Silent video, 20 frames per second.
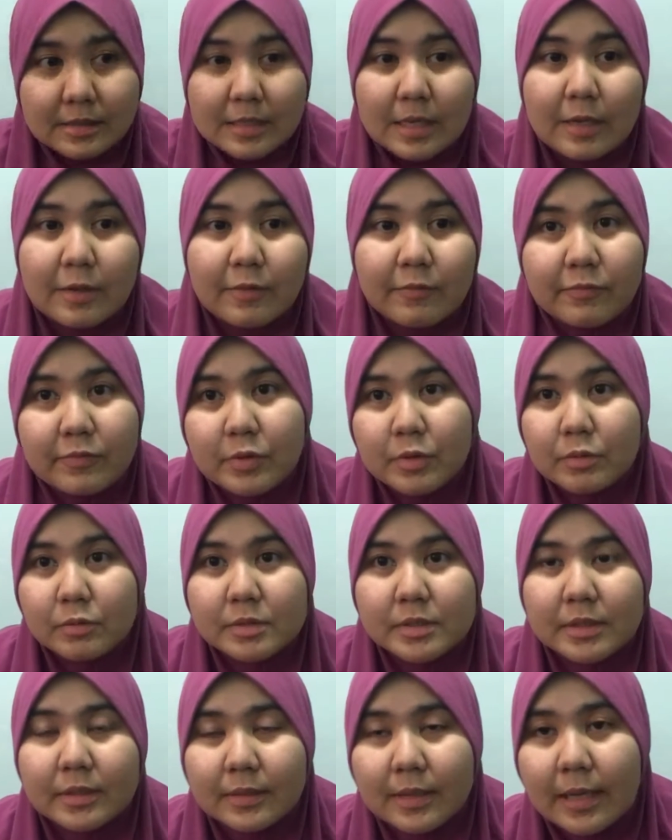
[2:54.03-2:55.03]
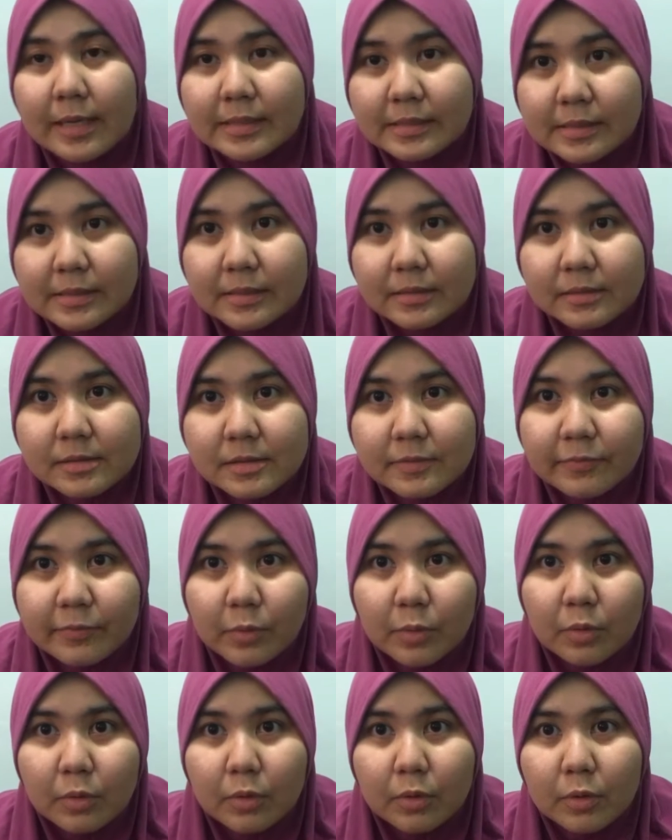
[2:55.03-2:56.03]
gave you ideas
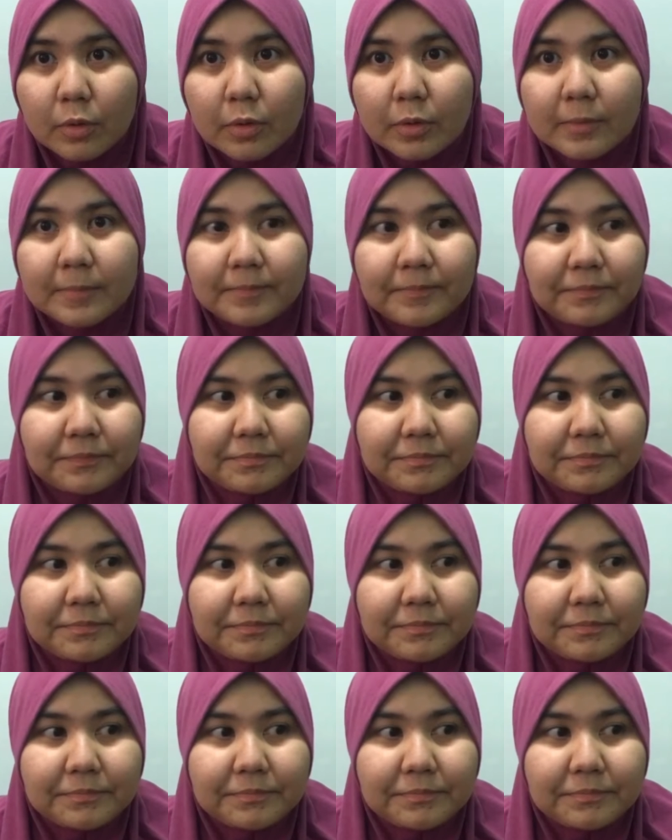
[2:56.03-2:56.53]
for